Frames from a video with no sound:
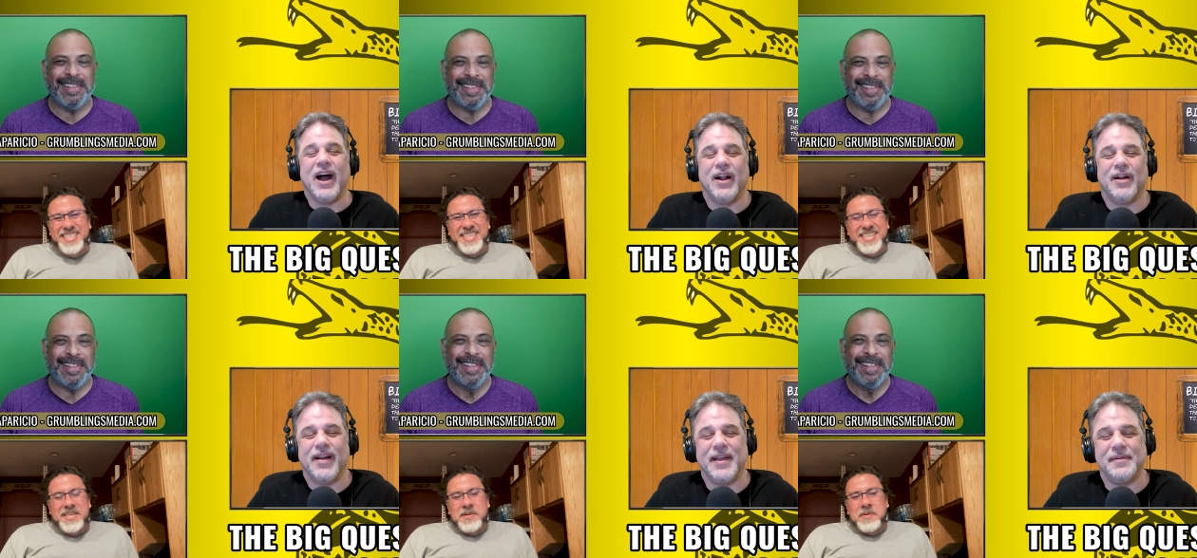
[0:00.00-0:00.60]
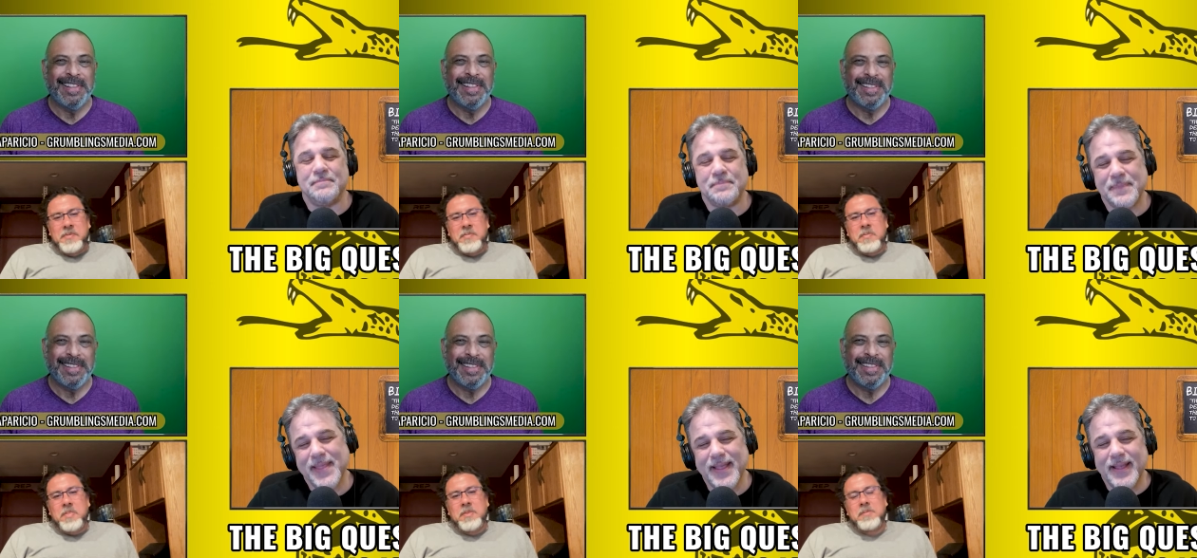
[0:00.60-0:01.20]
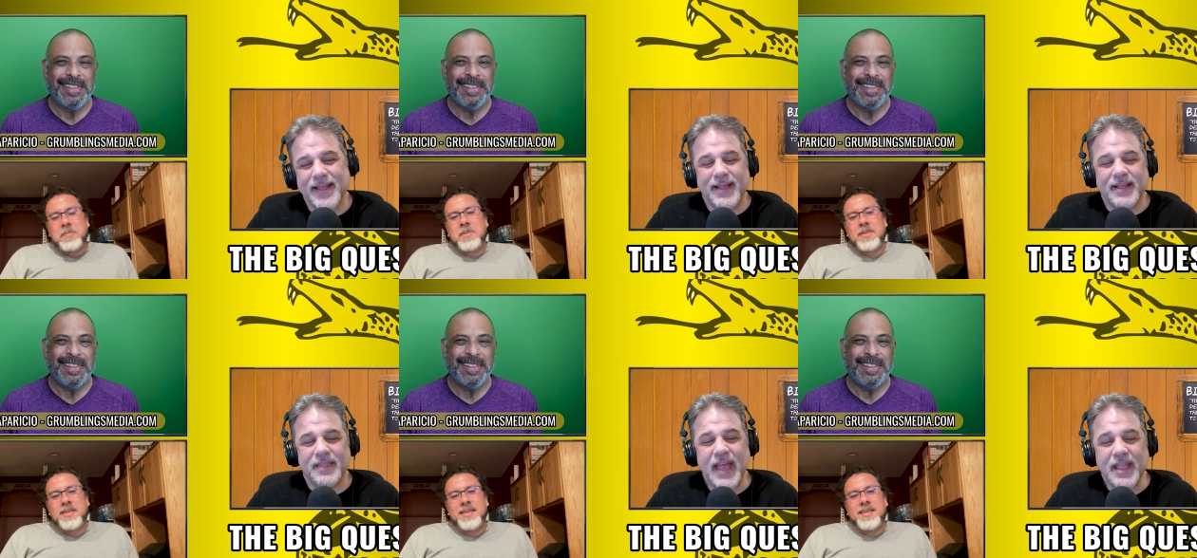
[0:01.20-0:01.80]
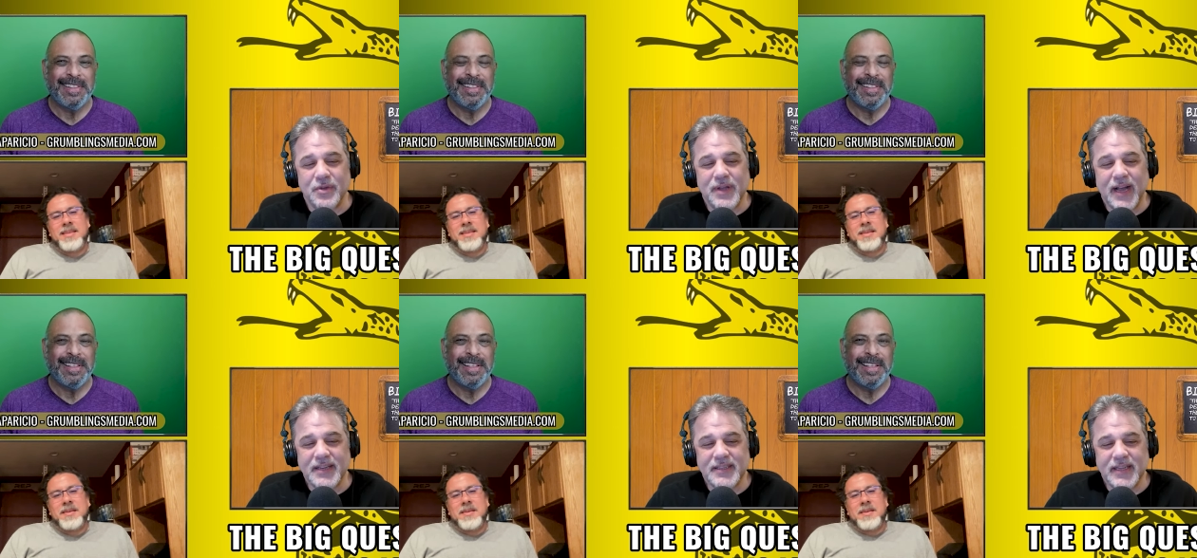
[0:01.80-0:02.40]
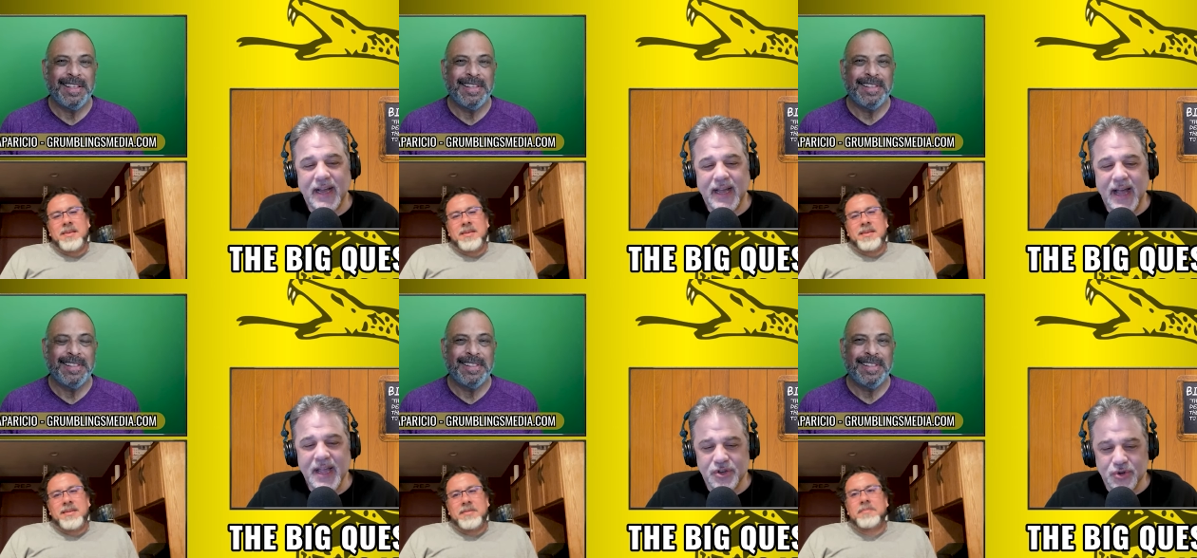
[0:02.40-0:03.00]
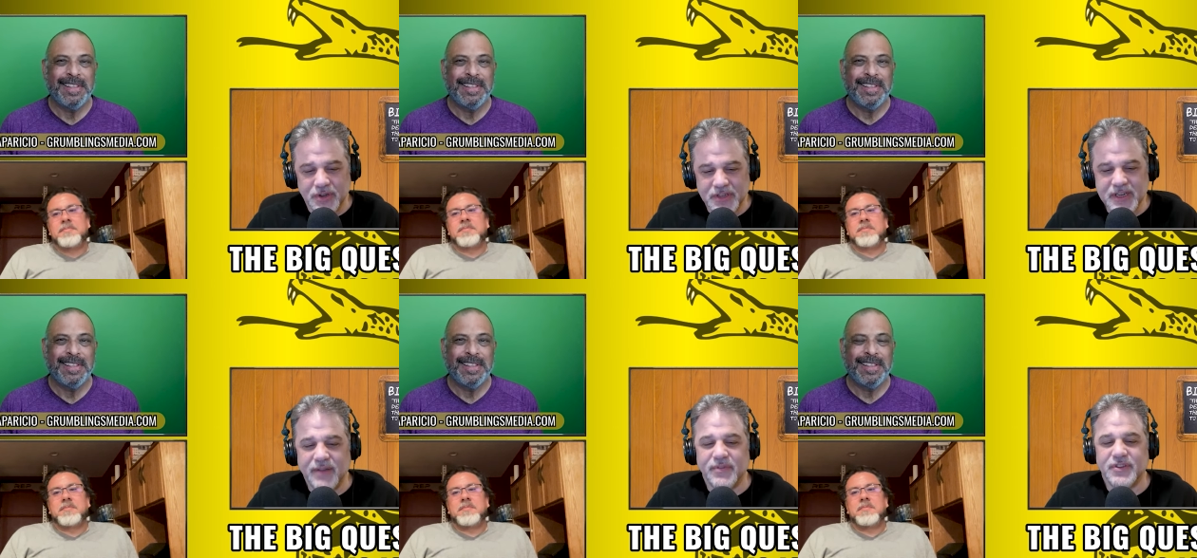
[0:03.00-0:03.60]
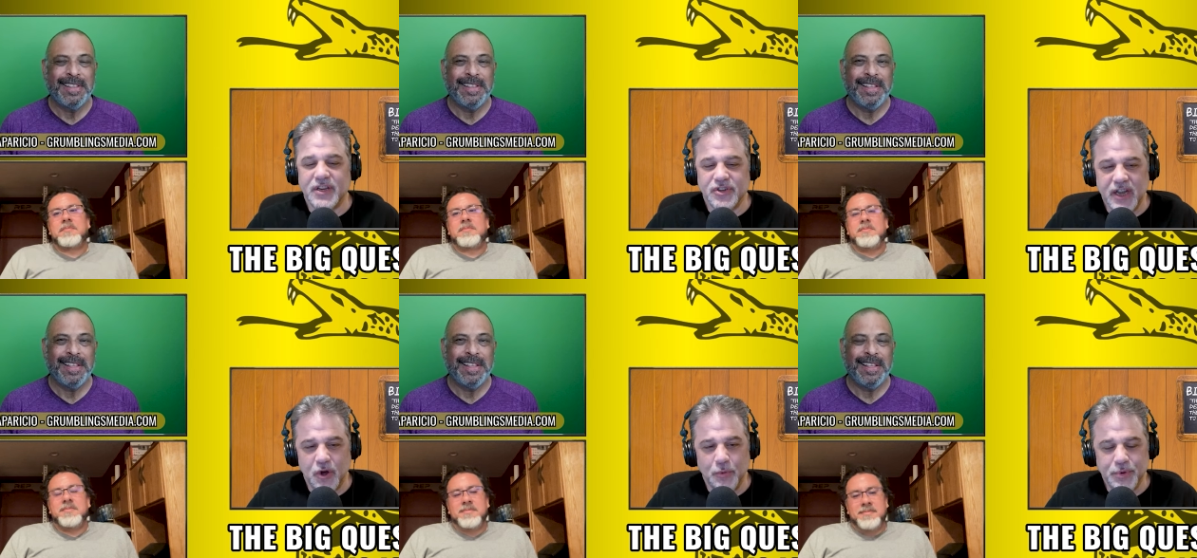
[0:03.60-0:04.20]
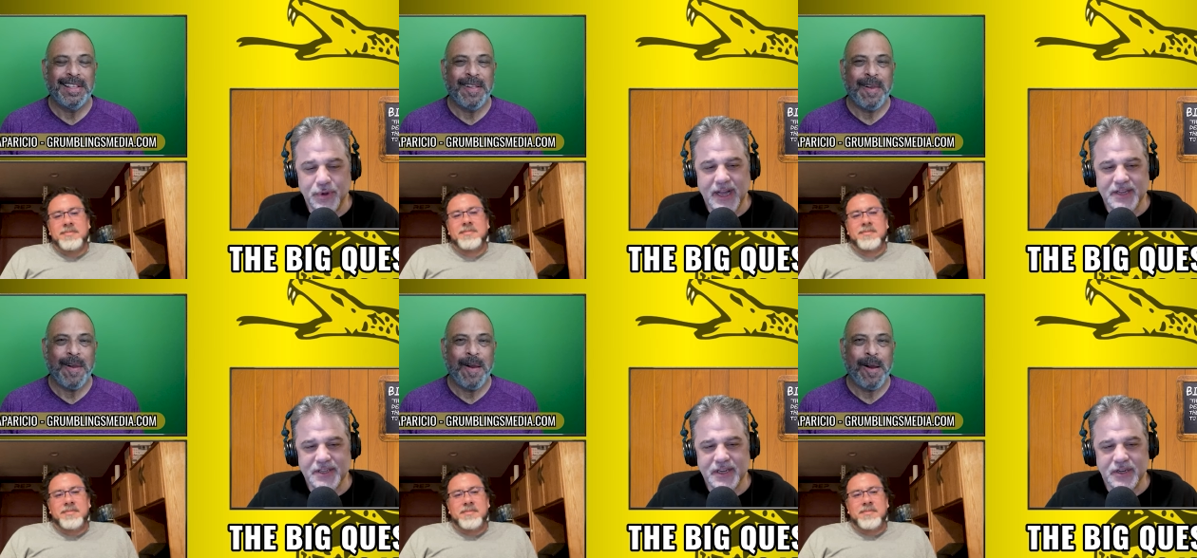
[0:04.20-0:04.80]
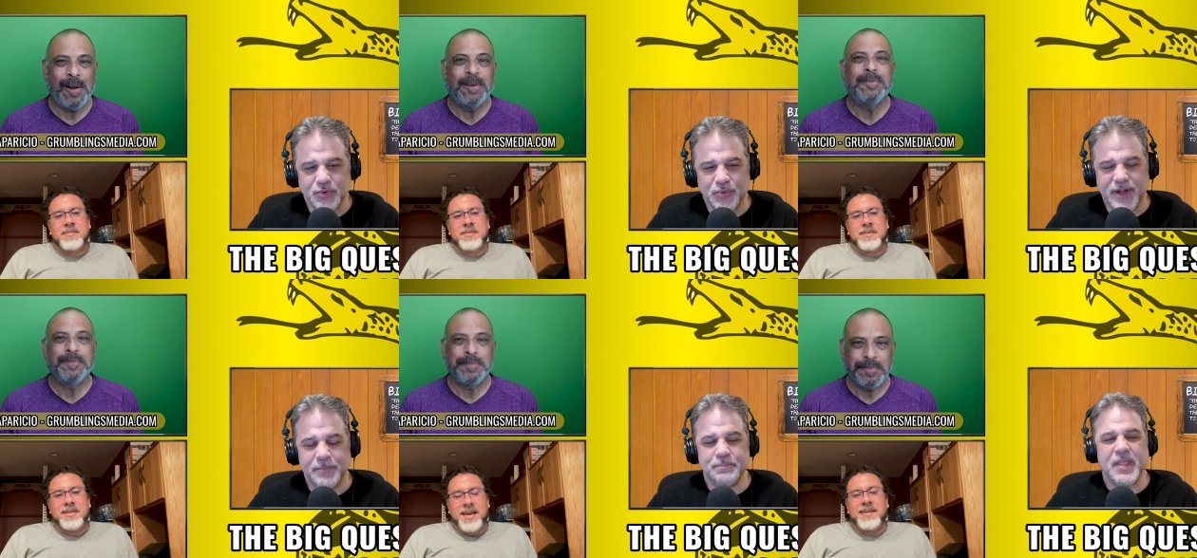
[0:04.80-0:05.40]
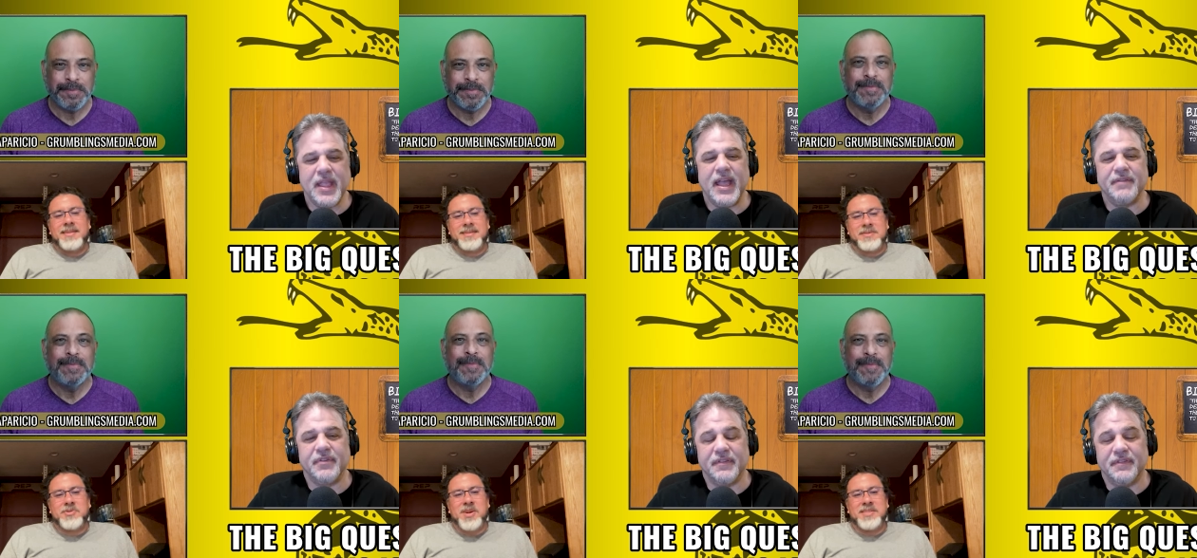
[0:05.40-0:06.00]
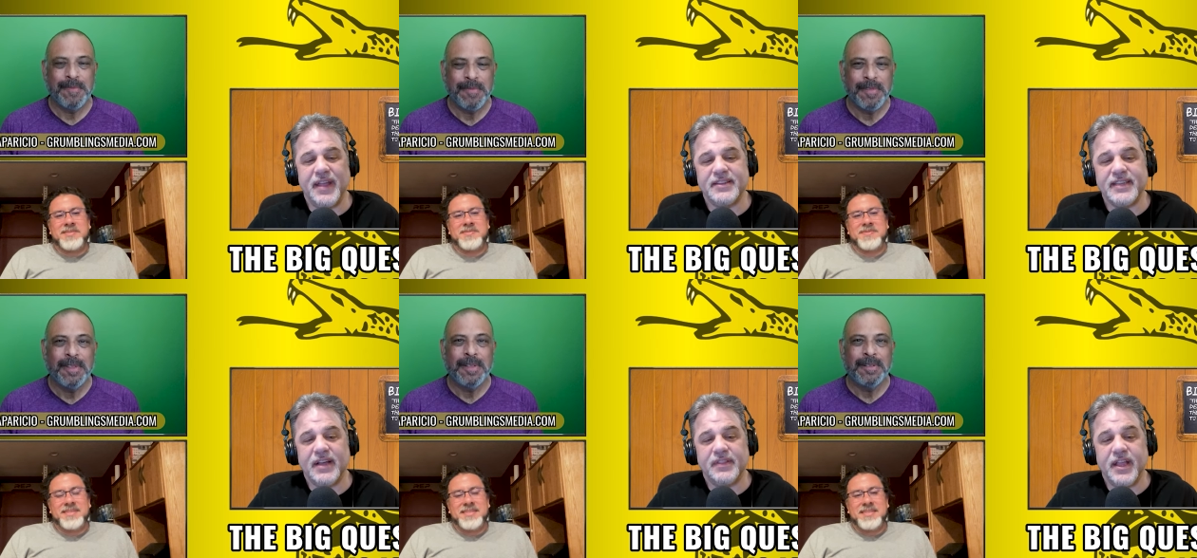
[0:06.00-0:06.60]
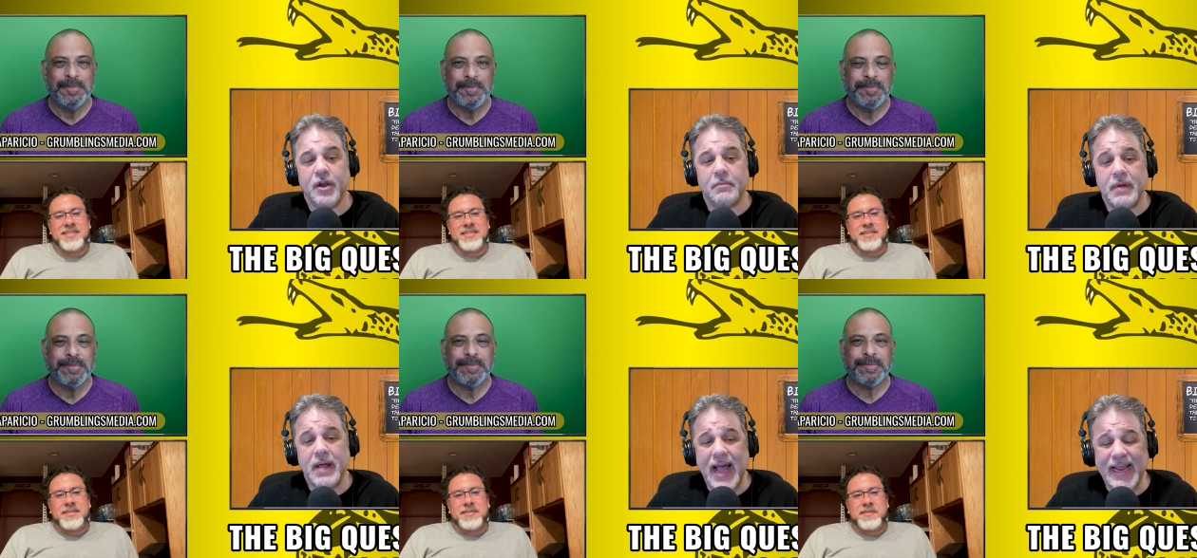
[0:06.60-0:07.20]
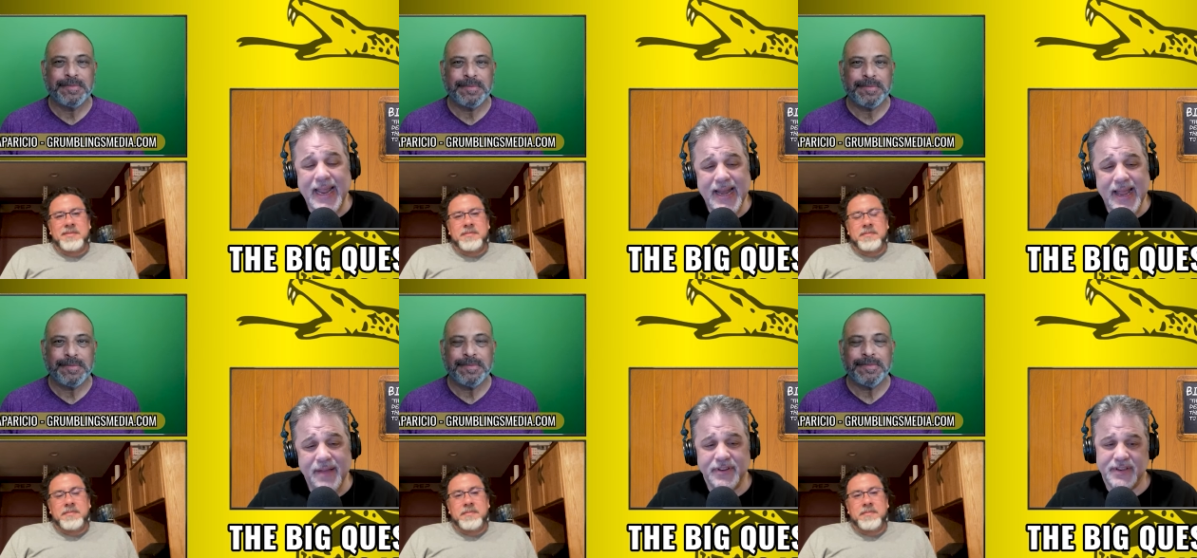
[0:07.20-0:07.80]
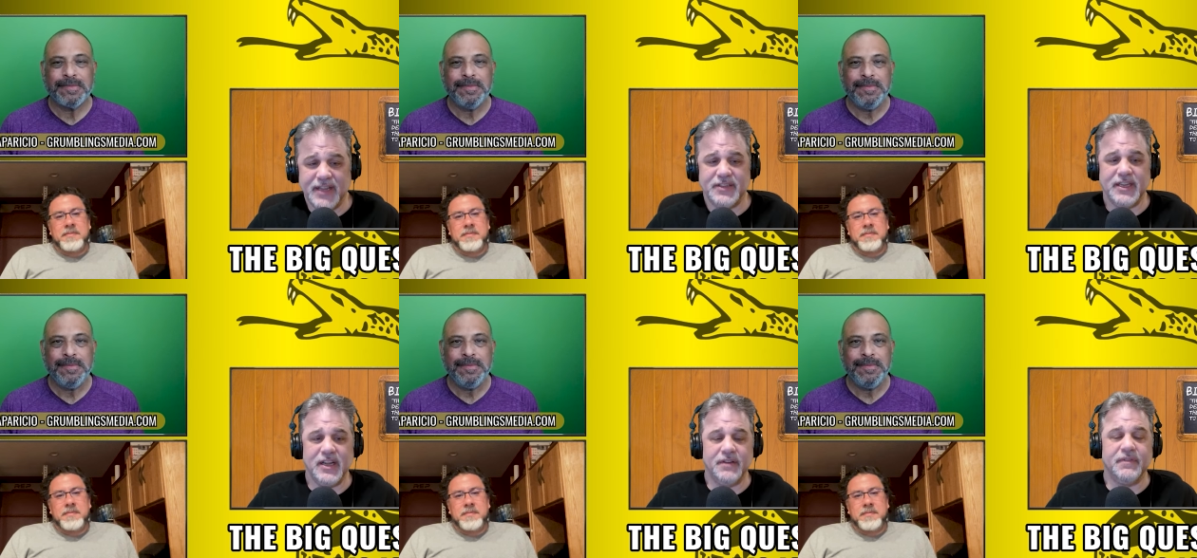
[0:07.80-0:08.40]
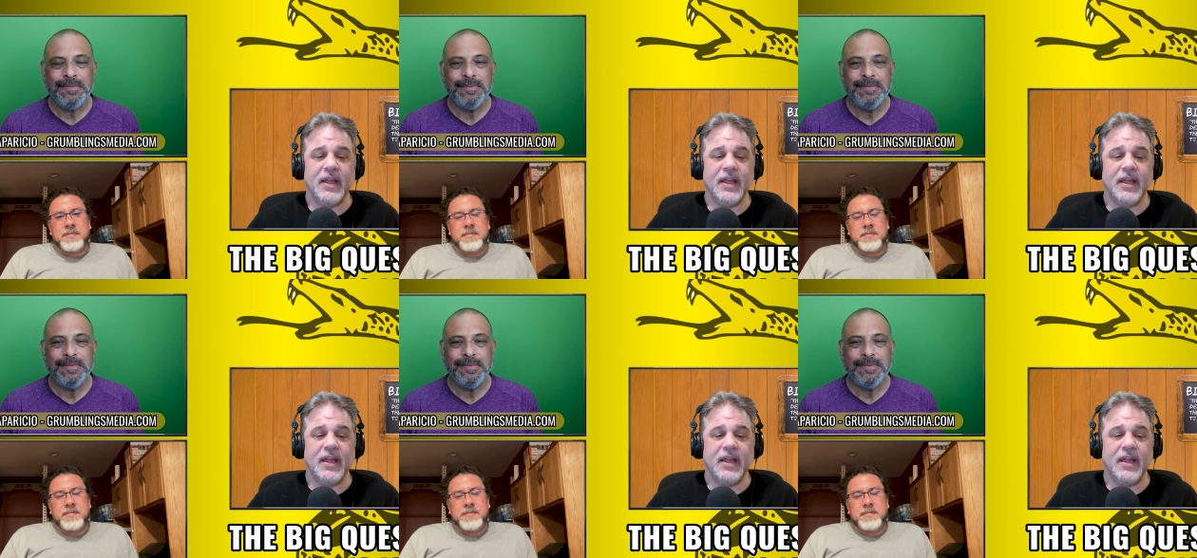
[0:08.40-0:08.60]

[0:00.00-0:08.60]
Speaker 1: All right. Thank you guys. I, I, enjoyed this conversation. I hope you guys did as well. Yeah, and for fun. the fans out there, I can't emphasize enough